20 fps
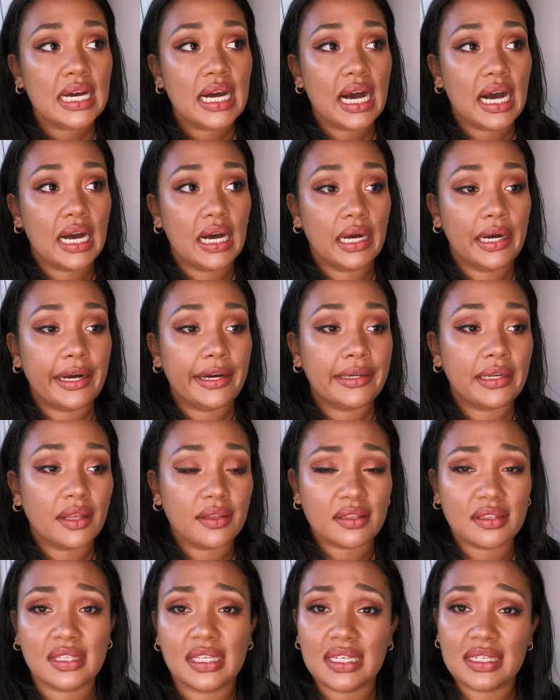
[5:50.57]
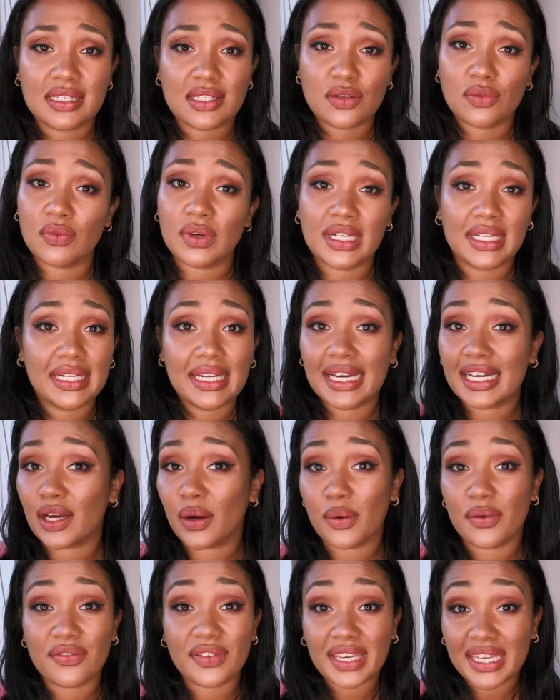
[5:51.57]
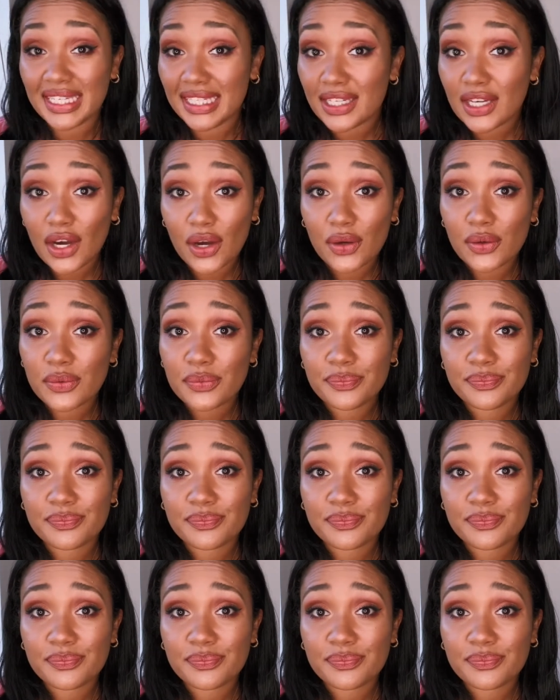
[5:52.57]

Another thing is to really let go of ego.